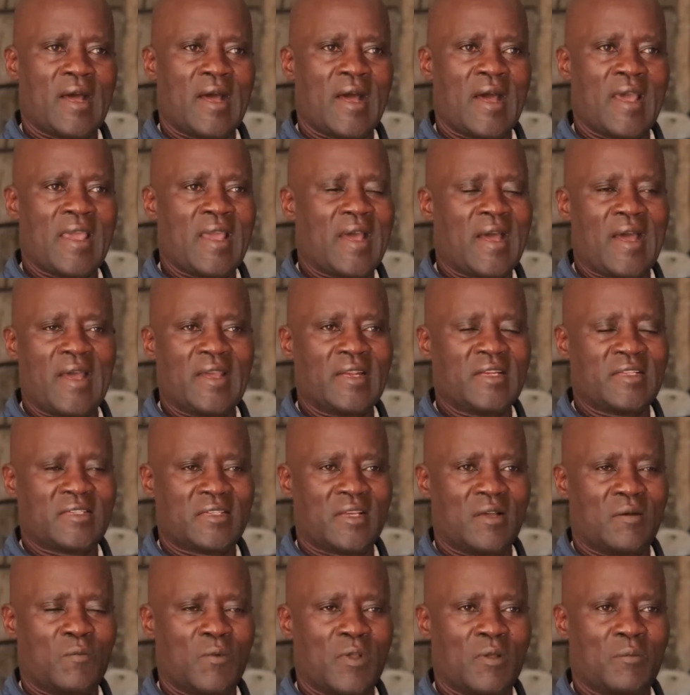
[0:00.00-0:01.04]
I hide
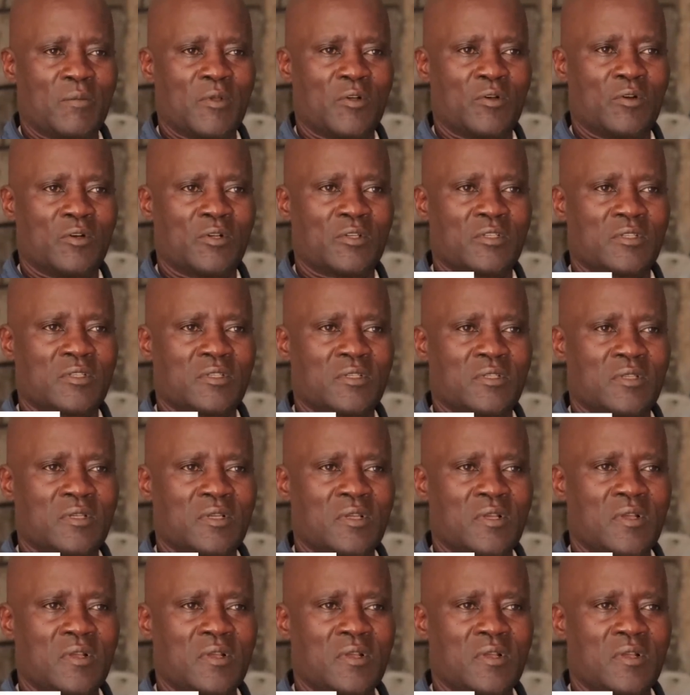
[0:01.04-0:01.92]
somewhere because